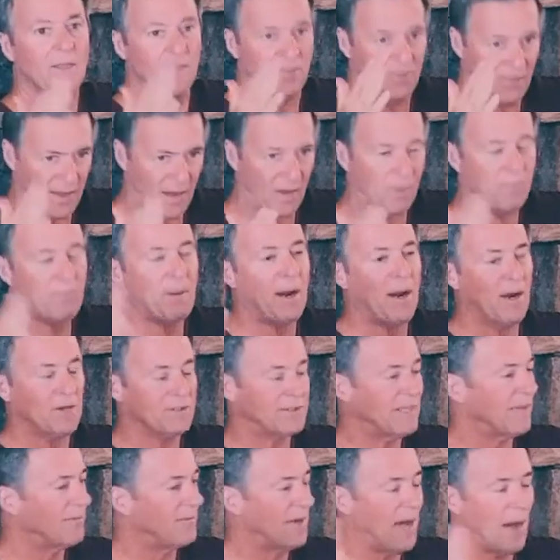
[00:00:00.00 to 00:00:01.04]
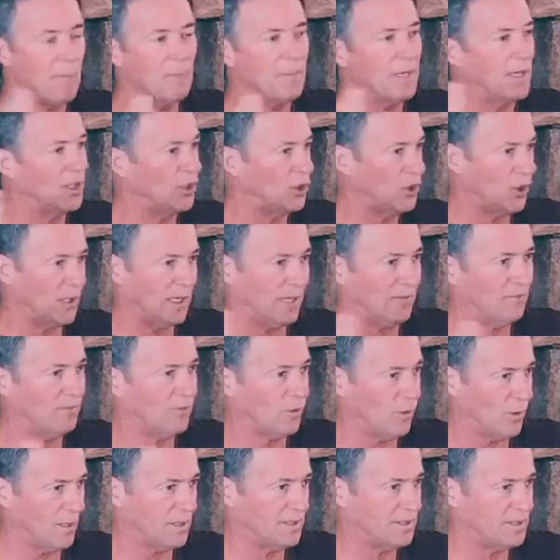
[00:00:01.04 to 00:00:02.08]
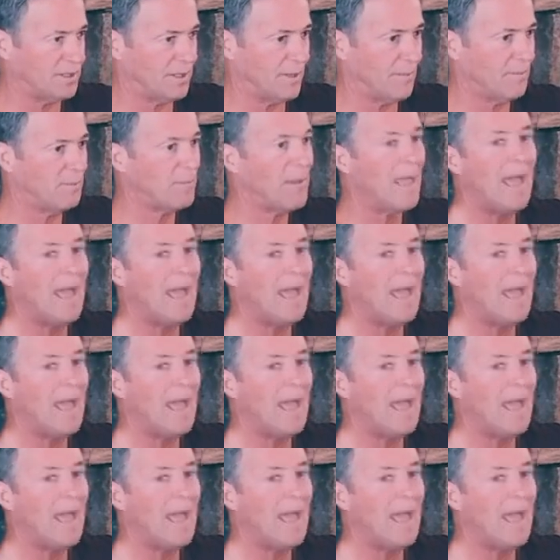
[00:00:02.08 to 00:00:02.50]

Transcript: their parents have not been a good influence?